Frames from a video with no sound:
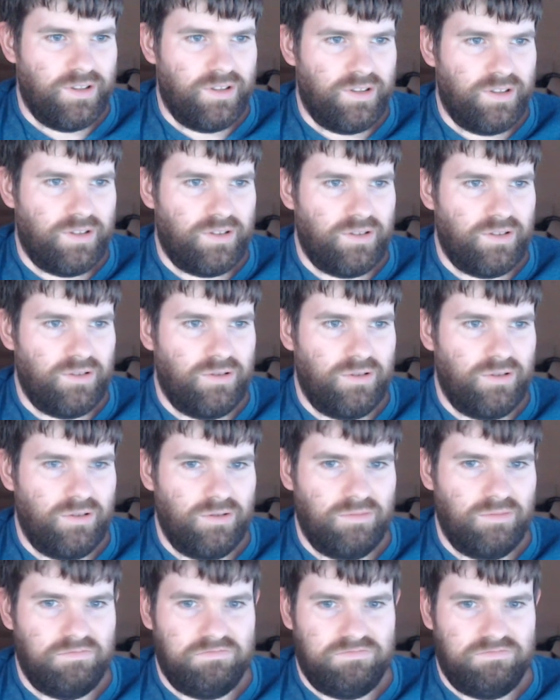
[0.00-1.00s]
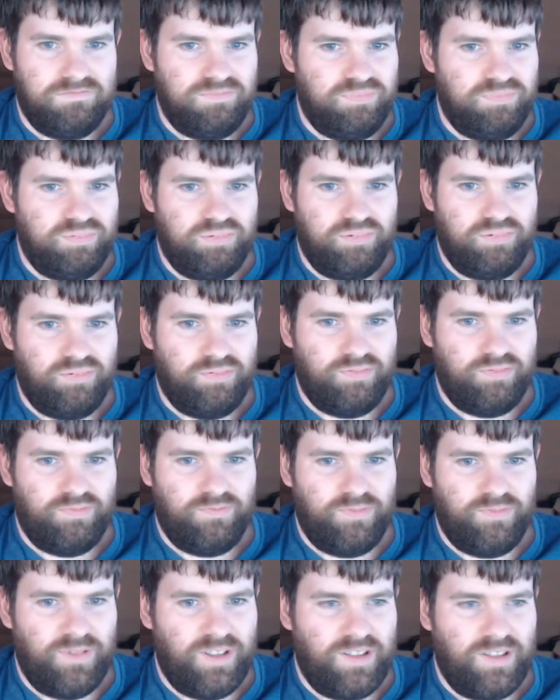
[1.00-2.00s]
So
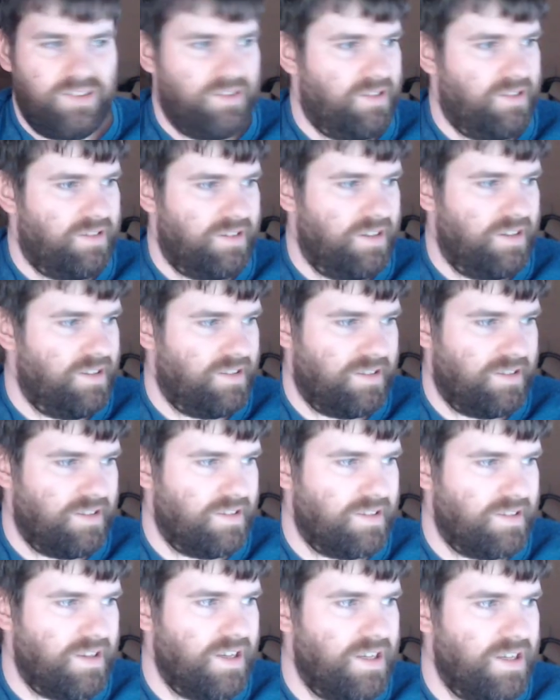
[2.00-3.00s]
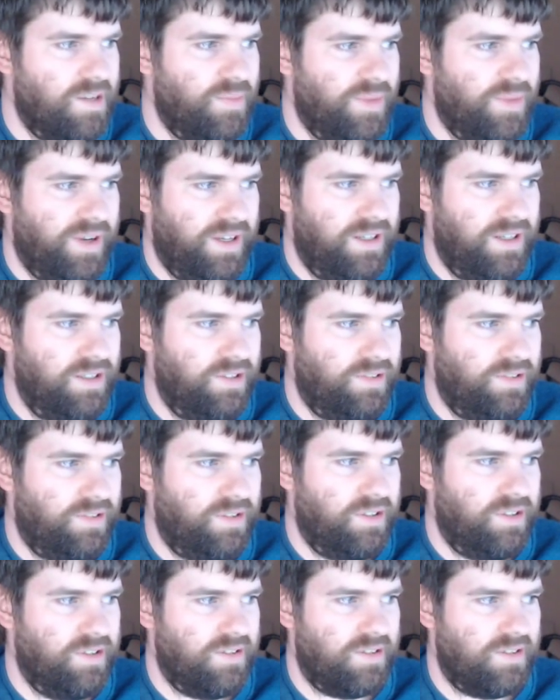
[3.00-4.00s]
it's the same as
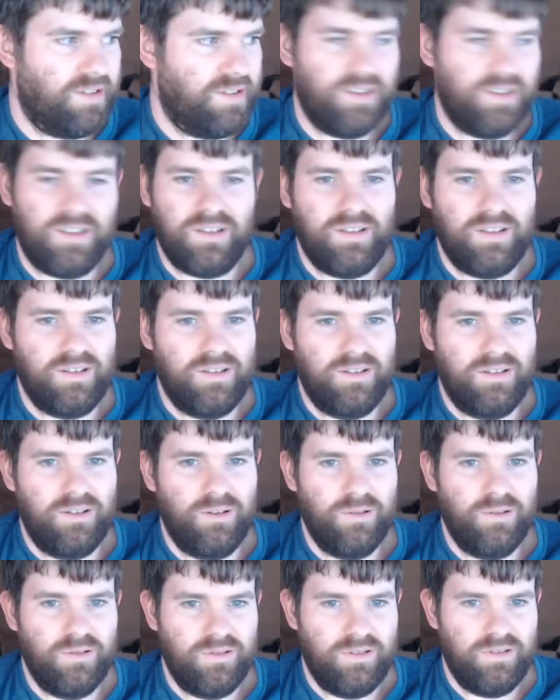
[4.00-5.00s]
his thing here.